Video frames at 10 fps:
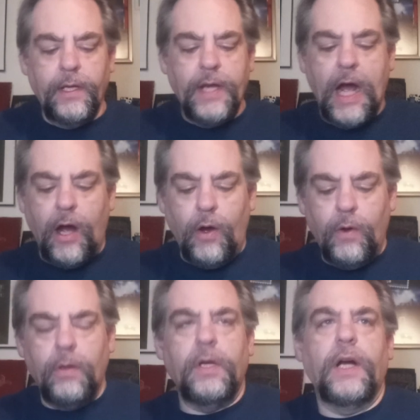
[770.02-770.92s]

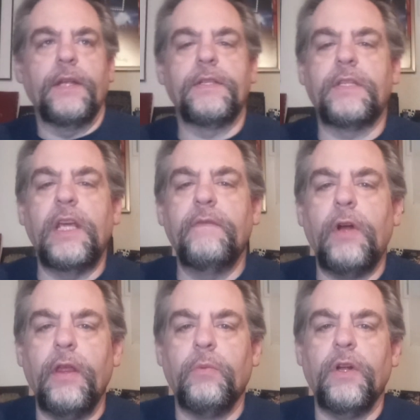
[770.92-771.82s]
Now, Steve
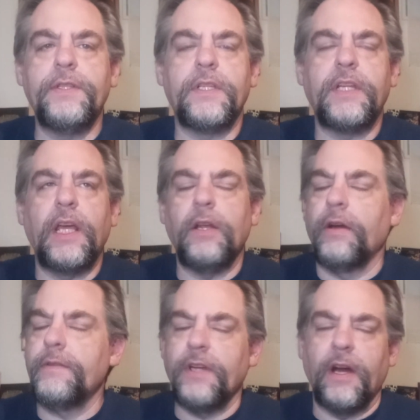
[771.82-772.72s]
at All the World's Estate,
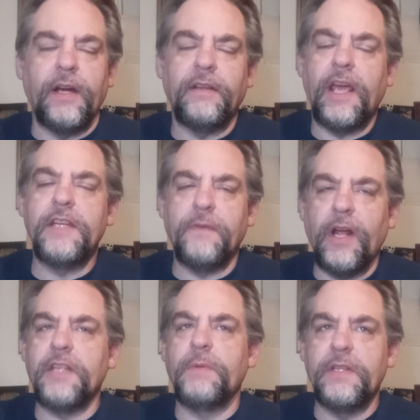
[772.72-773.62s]
A is for
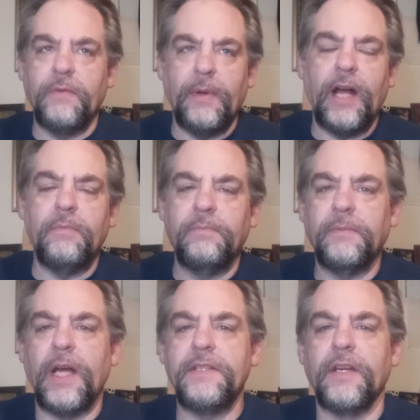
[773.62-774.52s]
Alice, B is for Bob.
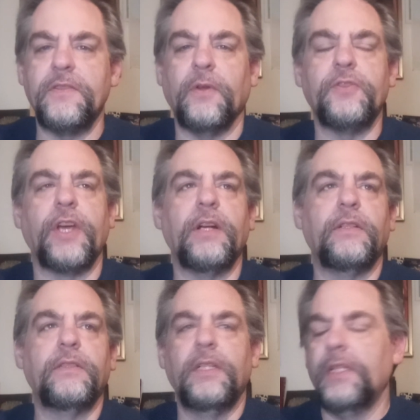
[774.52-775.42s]
I said his old
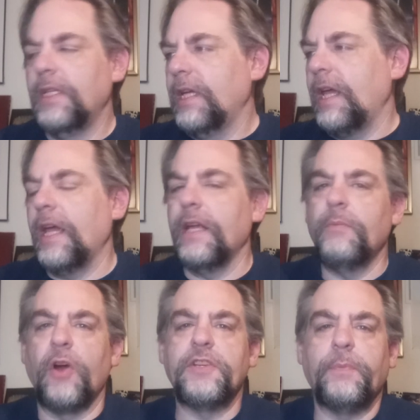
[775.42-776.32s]
channel.
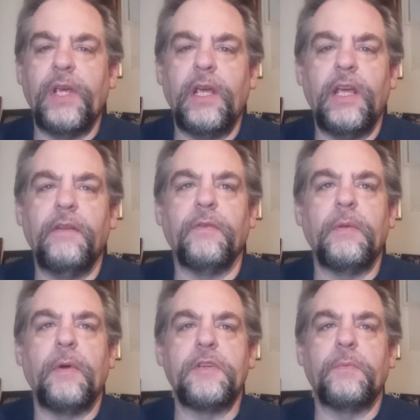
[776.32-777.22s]
And Marsha P
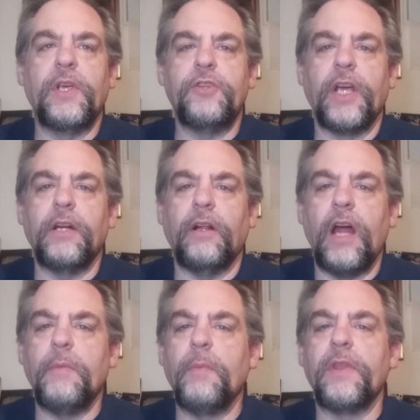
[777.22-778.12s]
from the Marsha P channel.
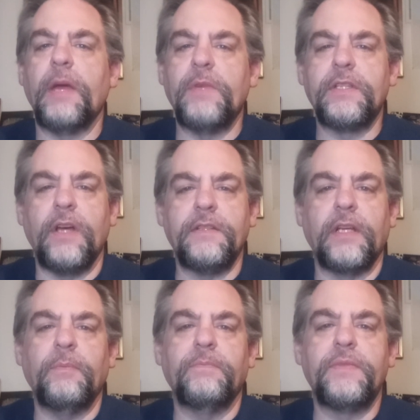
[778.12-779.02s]
I remember them
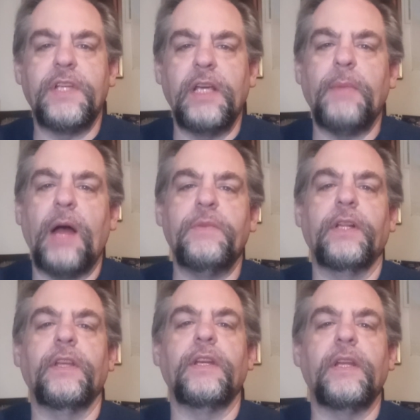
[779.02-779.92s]
discussing seeing Bob
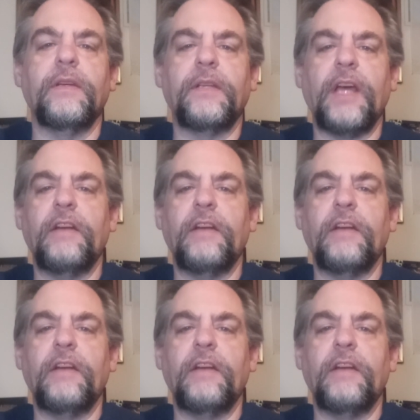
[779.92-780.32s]
Dylan and